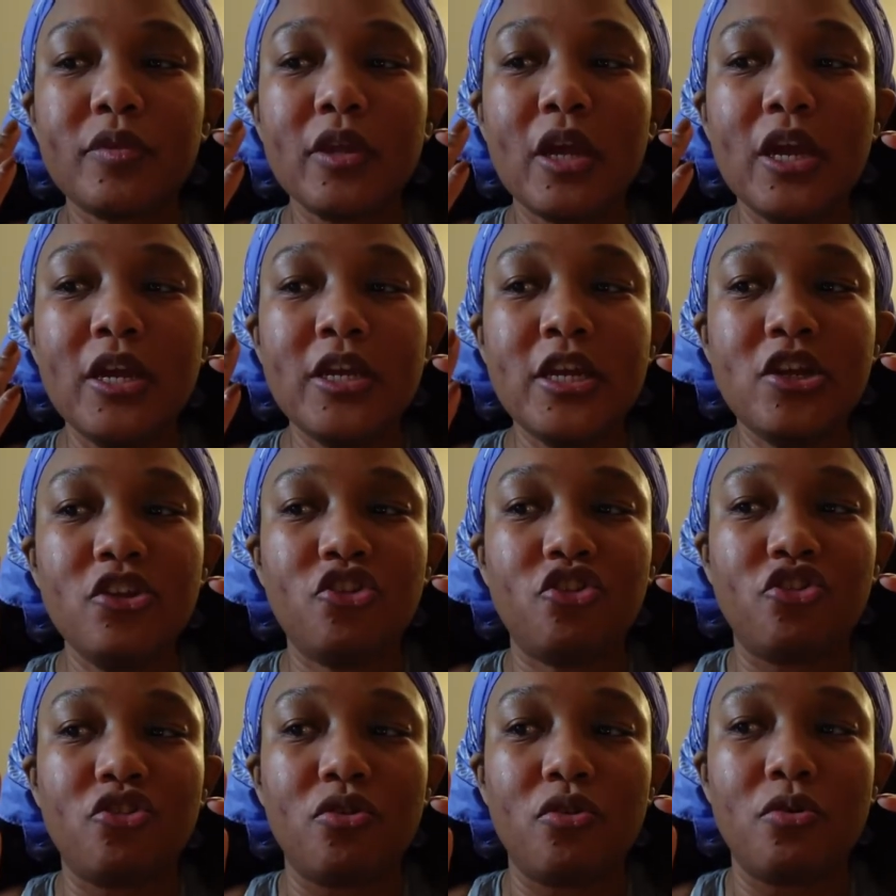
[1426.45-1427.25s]
I need
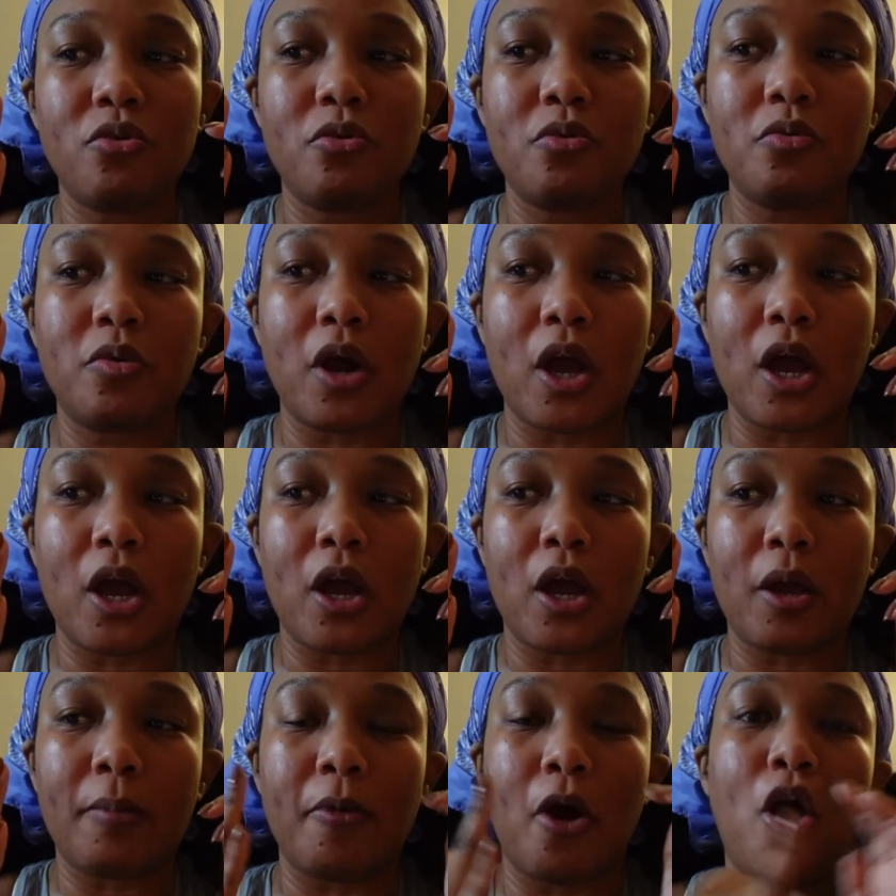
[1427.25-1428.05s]
to,
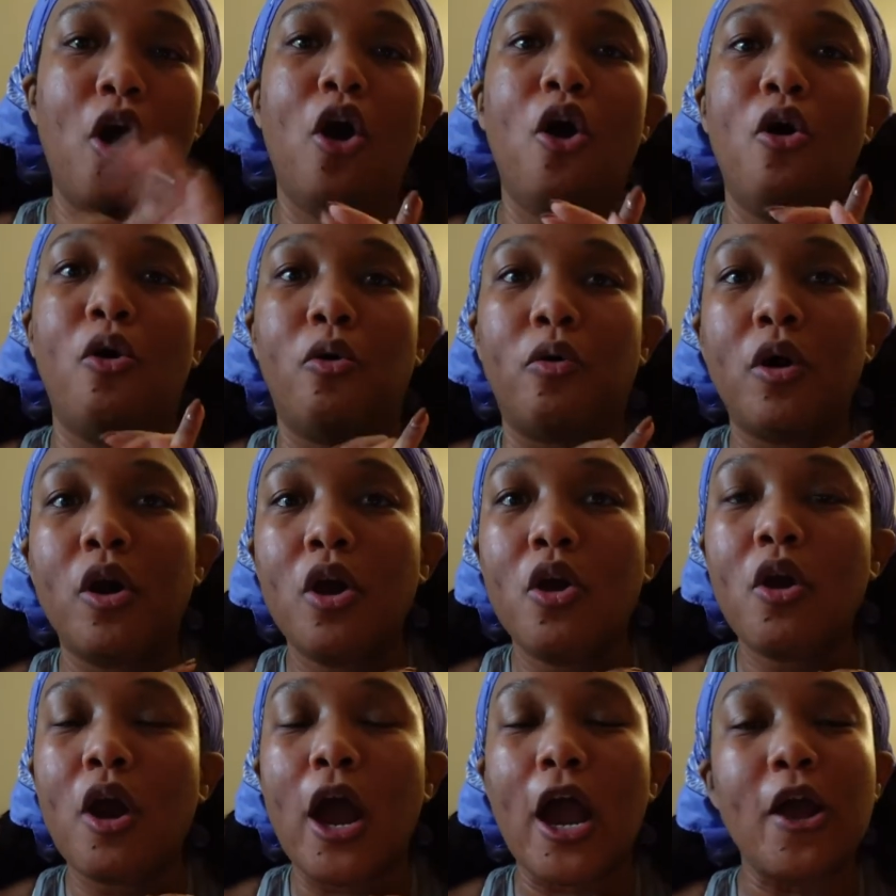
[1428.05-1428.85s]
um, oh,
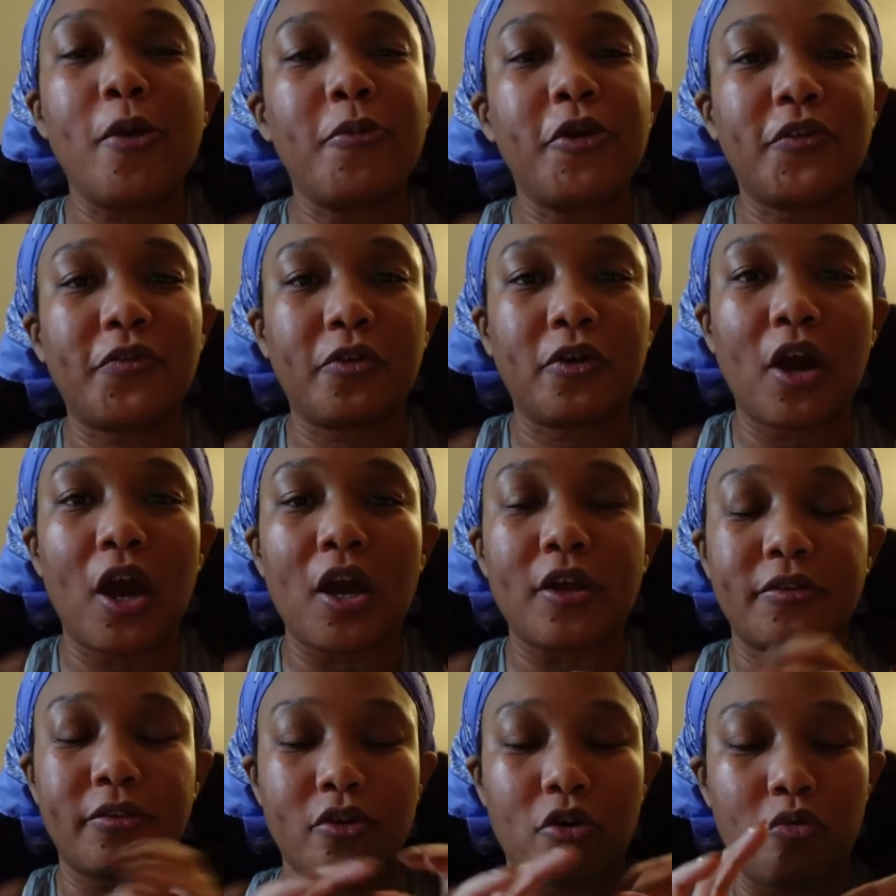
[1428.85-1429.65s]
I almost
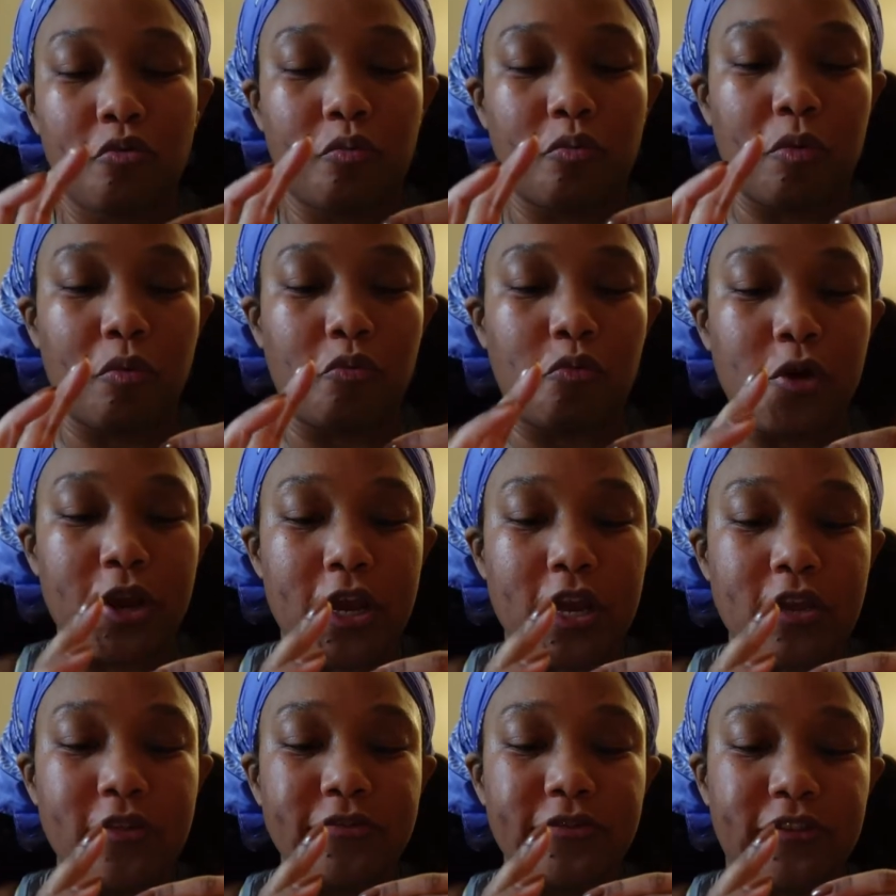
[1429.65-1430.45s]
forgot. So
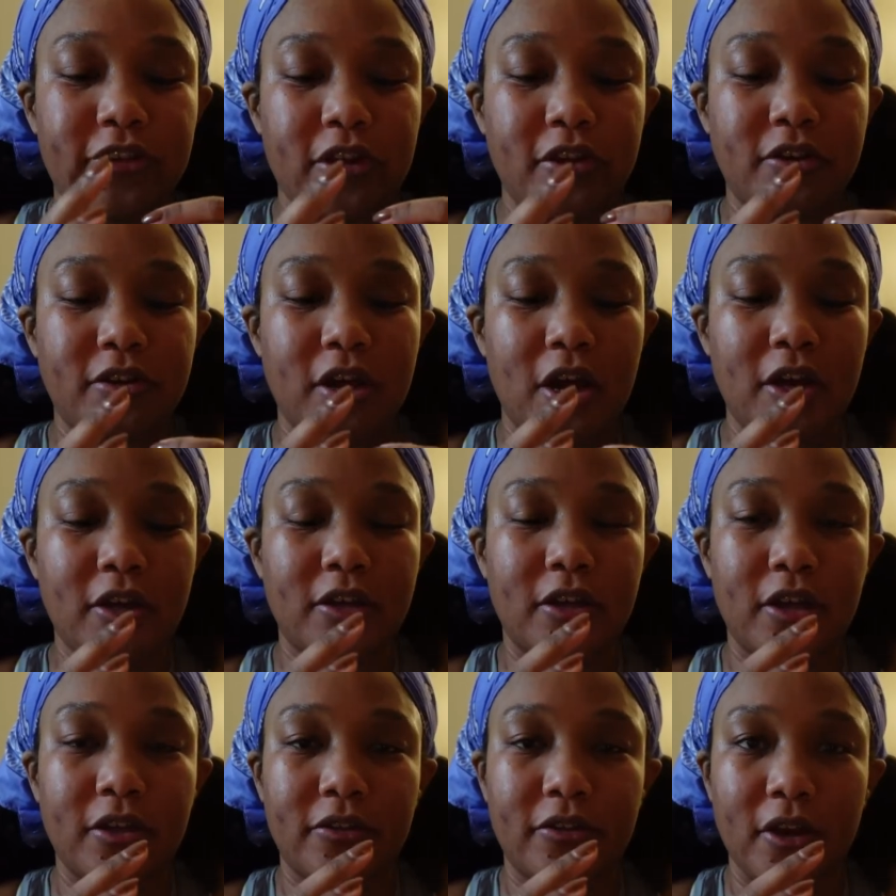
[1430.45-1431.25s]
we did not
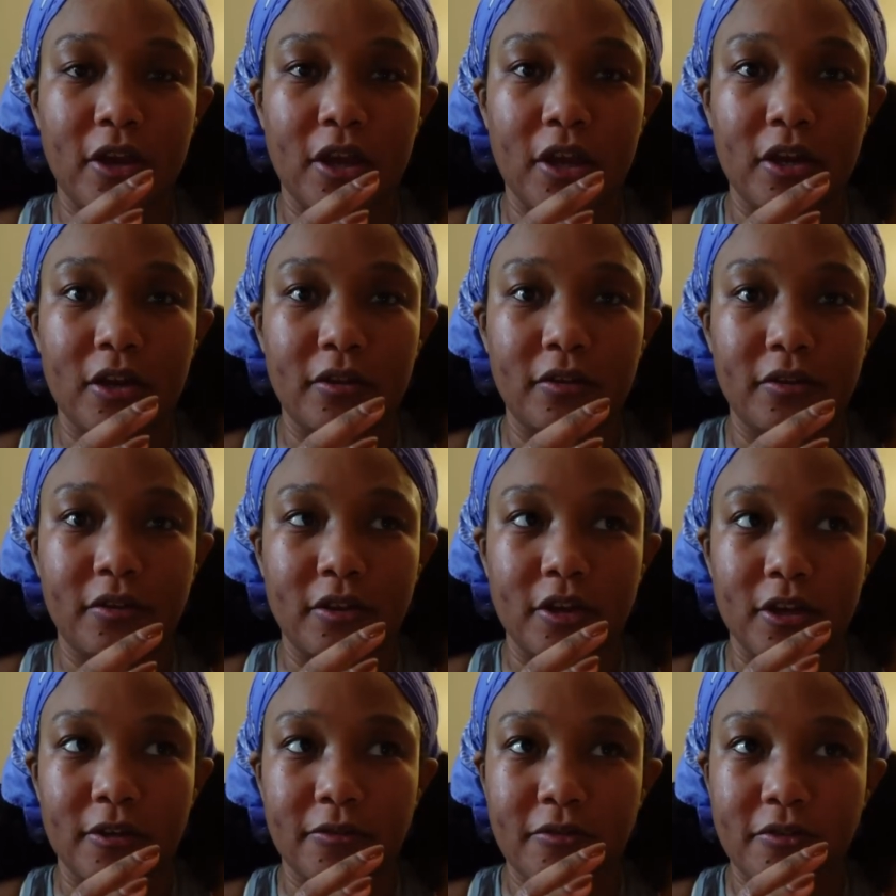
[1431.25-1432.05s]
get Diana's
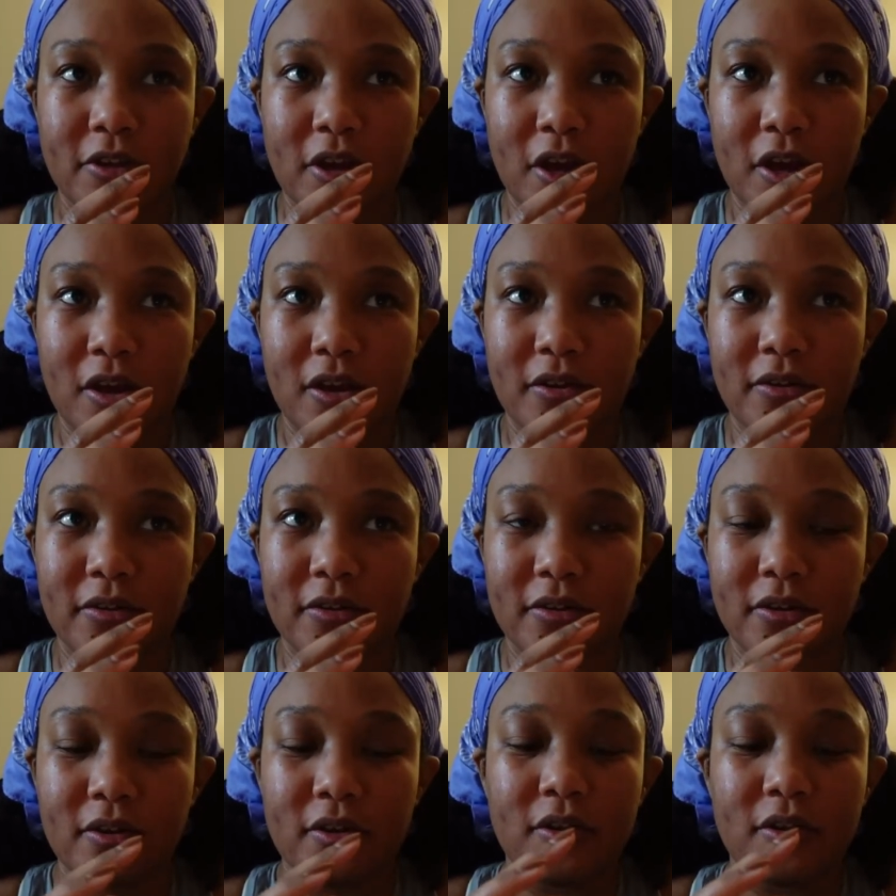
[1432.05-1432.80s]
gift yet.